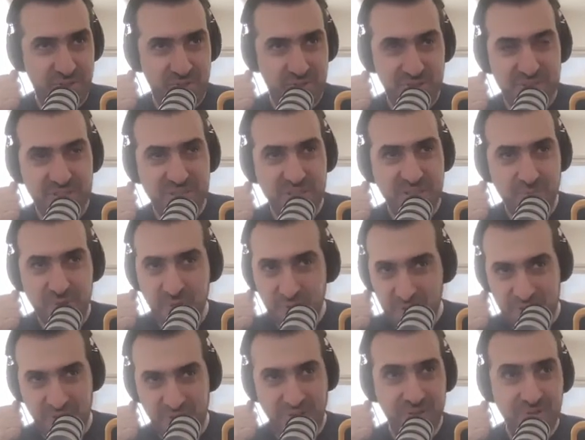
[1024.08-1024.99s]
or Disney
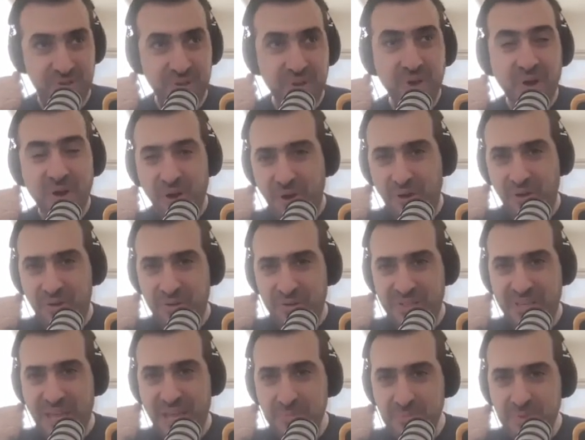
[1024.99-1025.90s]
music or
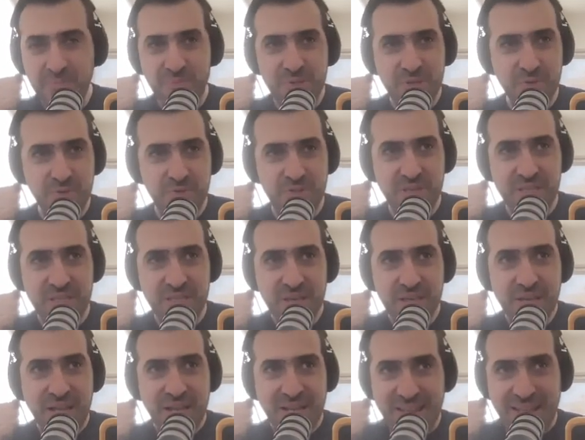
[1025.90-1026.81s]
gaming music.
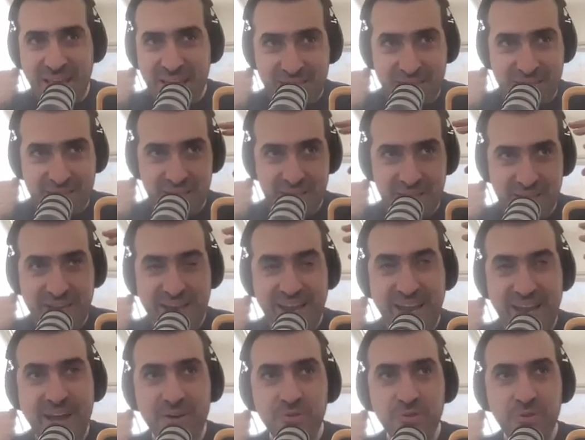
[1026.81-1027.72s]
Like,
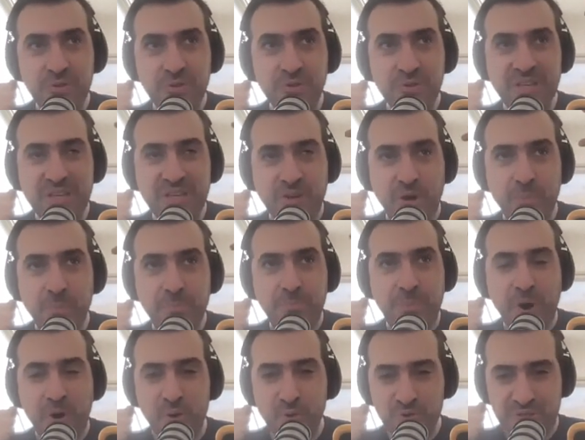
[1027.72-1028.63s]
how do you
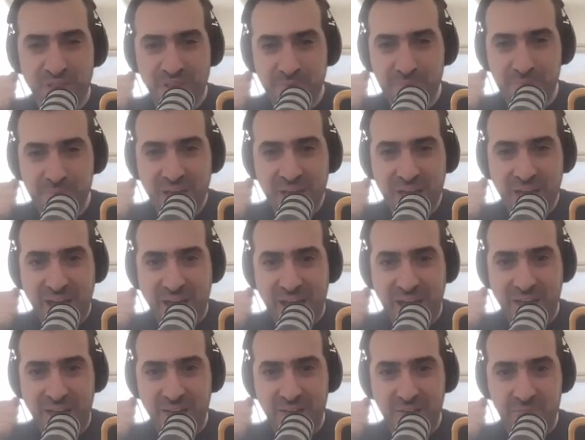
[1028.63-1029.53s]
decompose them
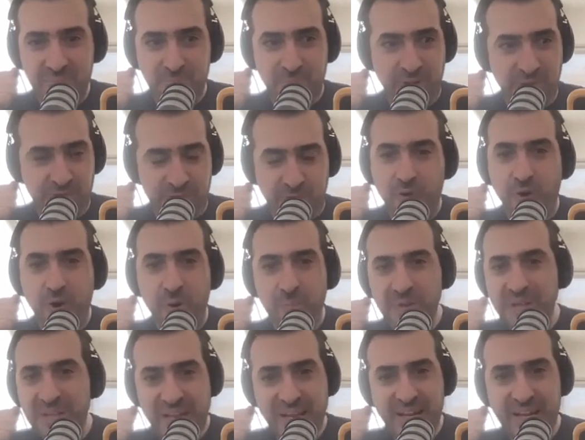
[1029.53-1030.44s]
and
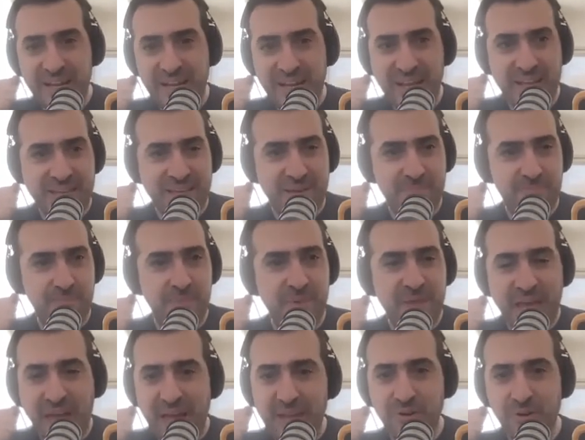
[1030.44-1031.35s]
performing like a
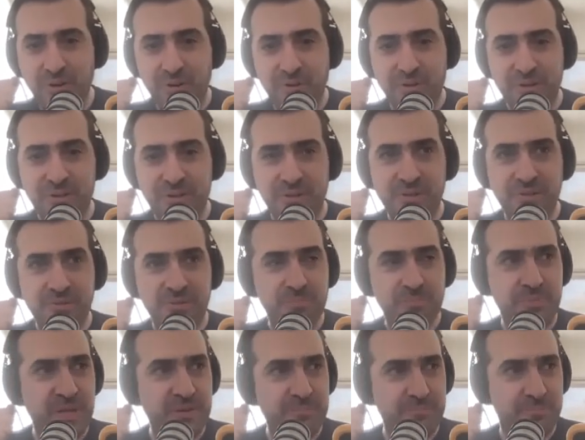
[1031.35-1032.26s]
piano
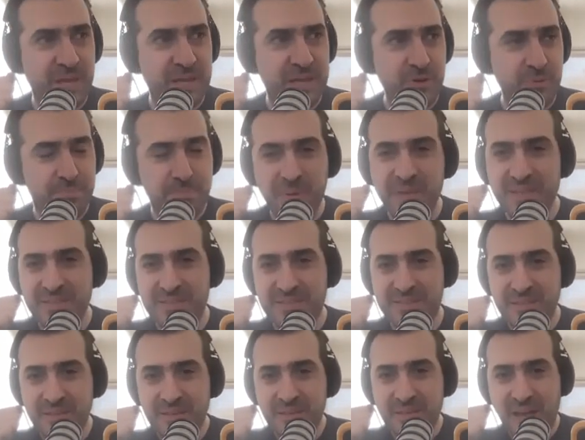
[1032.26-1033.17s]

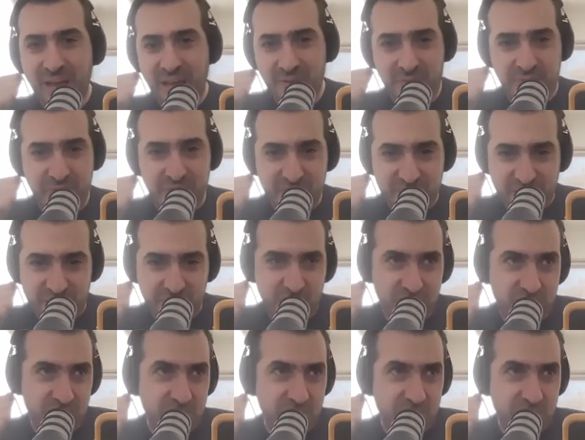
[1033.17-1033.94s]
piece? I think that